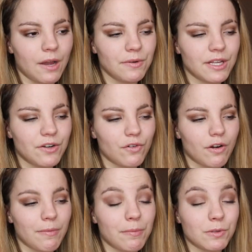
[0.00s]
I would get
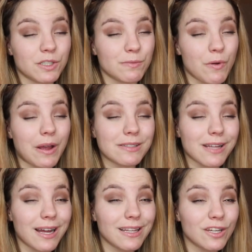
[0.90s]
annoyed when people would smoke
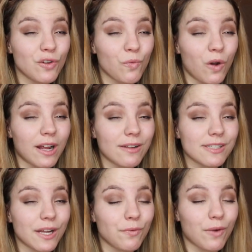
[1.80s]
outside and then you'd walk
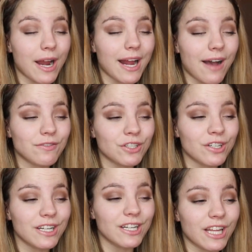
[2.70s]
outside right after,